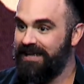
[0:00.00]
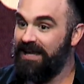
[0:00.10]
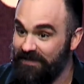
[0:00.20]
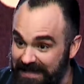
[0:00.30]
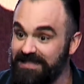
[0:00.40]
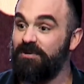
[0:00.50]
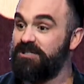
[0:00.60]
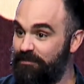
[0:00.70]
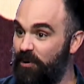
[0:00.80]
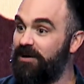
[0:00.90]
If that's the most
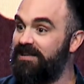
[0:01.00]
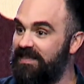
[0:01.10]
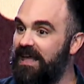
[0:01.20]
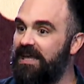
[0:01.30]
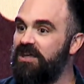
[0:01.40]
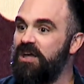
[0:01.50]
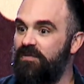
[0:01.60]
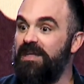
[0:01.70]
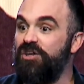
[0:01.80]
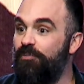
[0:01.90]
important thing,
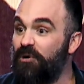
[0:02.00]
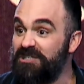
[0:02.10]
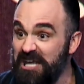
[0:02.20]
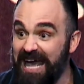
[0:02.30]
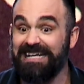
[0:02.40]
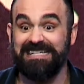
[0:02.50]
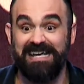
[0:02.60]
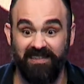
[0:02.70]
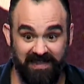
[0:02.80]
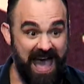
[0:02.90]
then you protect
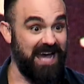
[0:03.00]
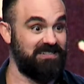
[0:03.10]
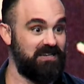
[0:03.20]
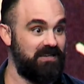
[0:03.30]
that.